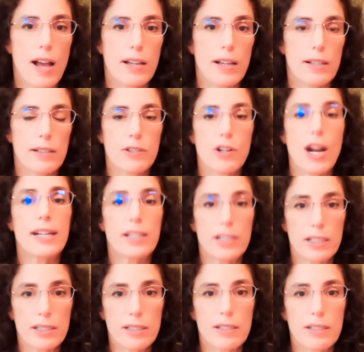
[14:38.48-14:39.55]

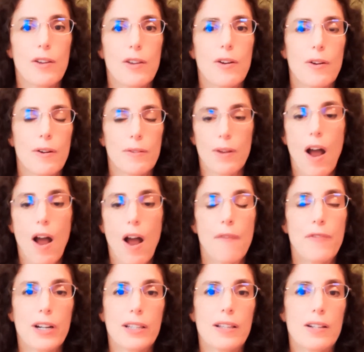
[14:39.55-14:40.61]
trainers who are
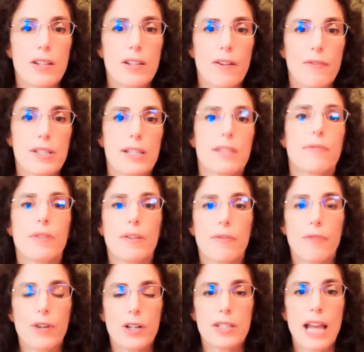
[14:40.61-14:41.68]
offering their services for the
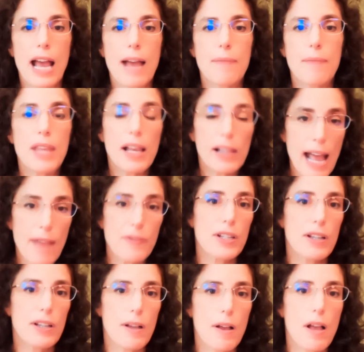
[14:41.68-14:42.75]
first time, they'll have
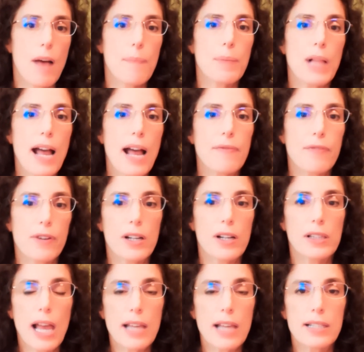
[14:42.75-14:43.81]
to apply for a
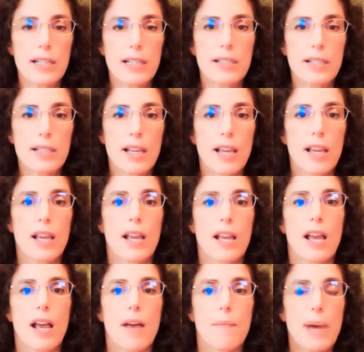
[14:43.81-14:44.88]
license,
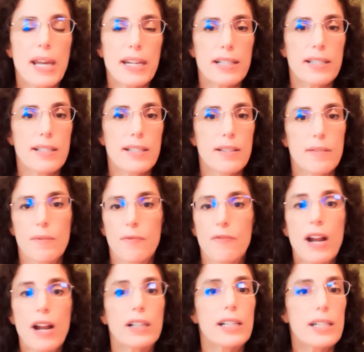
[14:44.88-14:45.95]
but it's
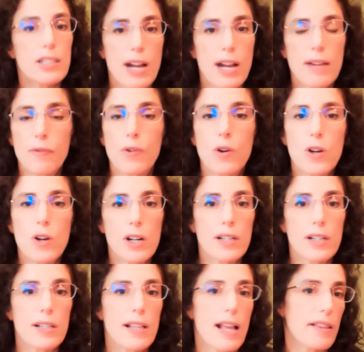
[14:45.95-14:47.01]
fairly
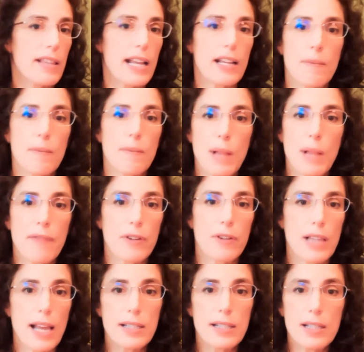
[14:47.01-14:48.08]
straightforward. They could apply for a
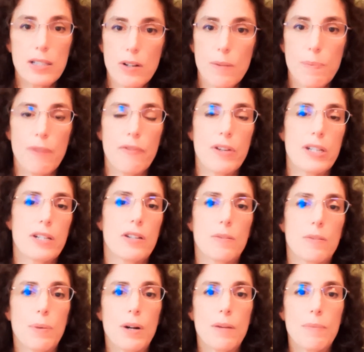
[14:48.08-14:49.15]
license or a provisional
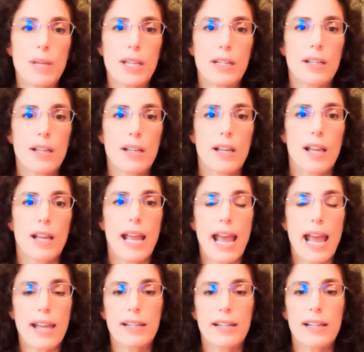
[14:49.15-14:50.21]
permit.
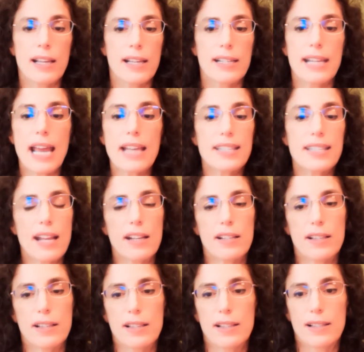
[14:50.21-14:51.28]
And yes, that
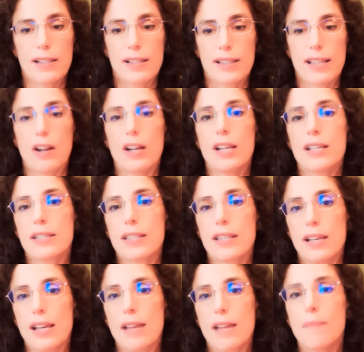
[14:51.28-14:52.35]
there is
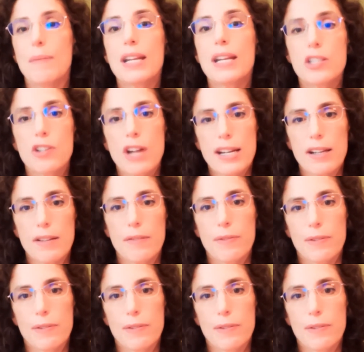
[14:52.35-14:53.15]
the administrative